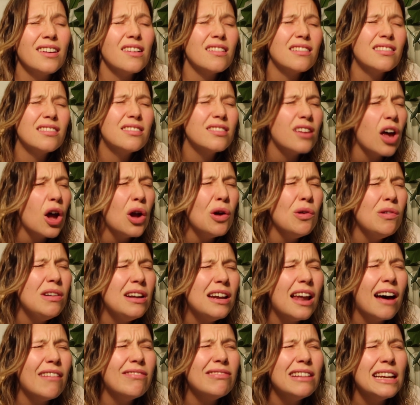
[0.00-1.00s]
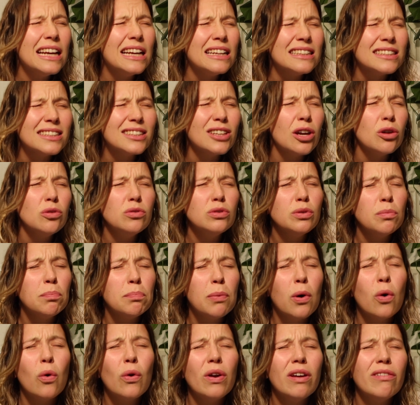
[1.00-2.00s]
so lovely and so
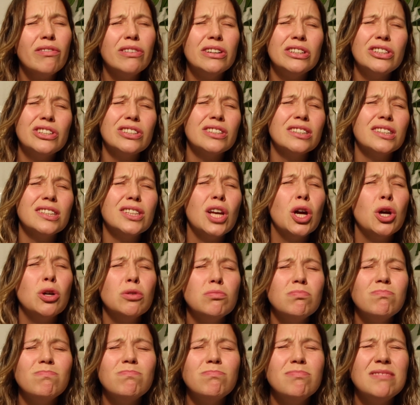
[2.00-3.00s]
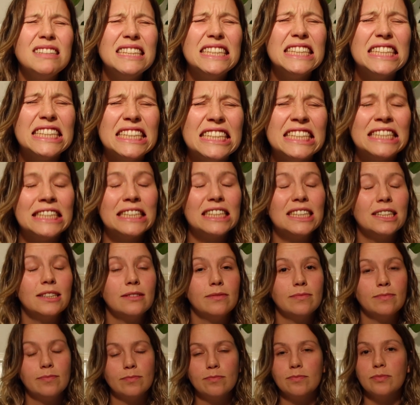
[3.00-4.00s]
supportive and just so
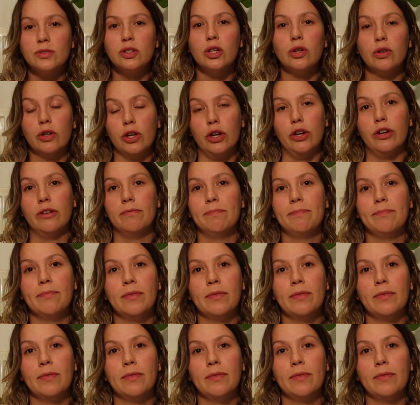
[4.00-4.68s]
good.